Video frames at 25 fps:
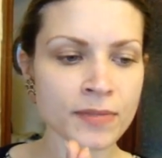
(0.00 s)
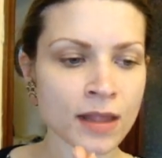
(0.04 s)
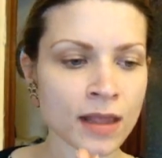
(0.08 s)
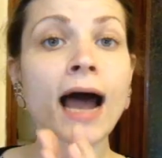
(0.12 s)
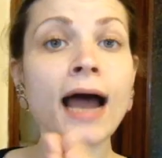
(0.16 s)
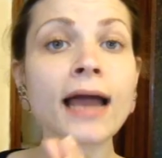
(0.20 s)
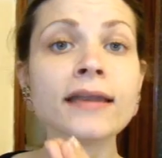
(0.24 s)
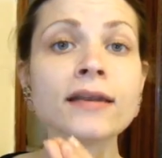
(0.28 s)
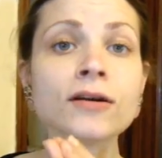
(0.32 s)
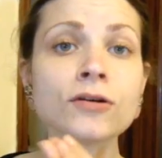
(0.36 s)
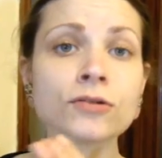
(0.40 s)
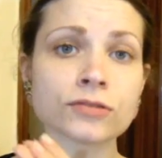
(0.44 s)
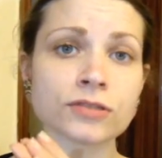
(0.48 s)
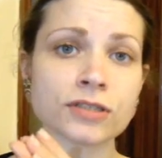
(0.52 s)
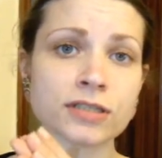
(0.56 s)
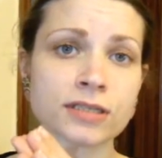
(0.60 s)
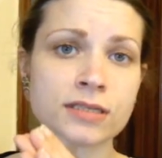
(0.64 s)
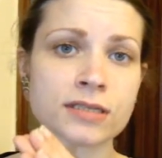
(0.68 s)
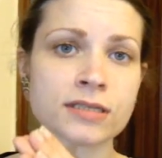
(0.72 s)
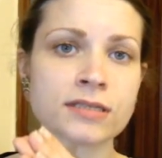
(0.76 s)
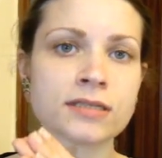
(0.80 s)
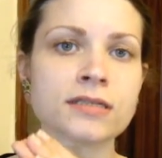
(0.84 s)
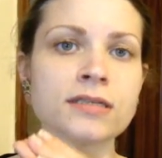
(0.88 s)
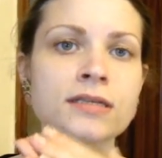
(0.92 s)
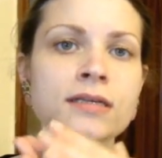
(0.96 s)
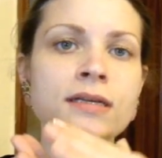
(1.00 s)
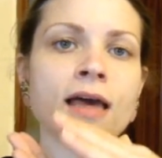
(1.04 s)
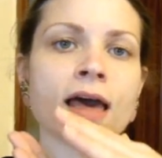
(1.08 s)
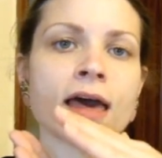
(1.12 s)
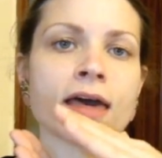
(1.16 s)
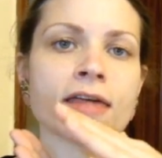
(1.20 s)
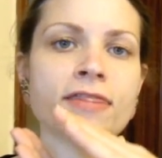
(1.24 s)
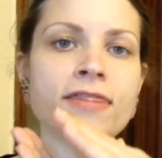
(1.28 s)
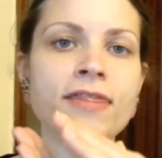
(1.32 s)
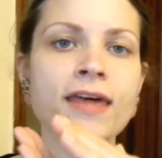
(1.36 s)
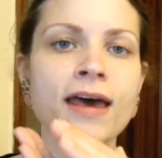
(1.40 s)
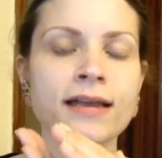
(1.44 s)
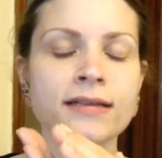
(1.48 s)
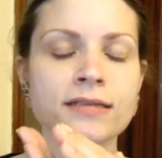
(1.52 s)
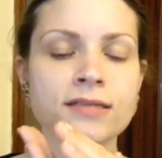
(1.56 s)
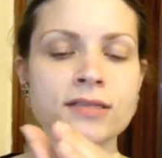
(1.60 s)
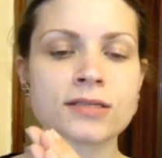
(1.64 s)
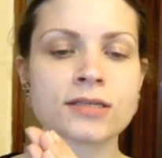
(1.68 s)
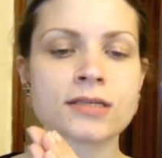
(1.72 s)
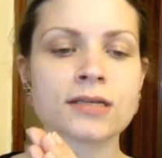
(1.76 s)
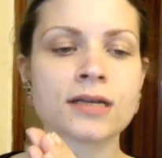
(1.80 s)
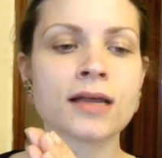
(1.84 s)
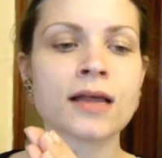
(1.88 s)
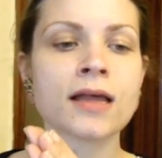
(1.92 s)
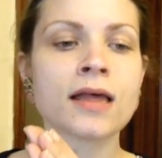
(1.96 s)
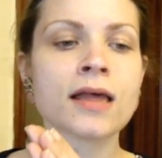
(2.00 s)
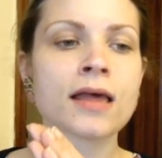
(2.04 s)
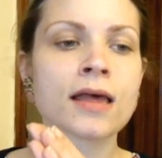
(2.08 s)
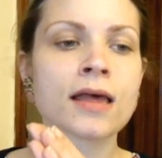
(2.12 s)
I noticed that uh,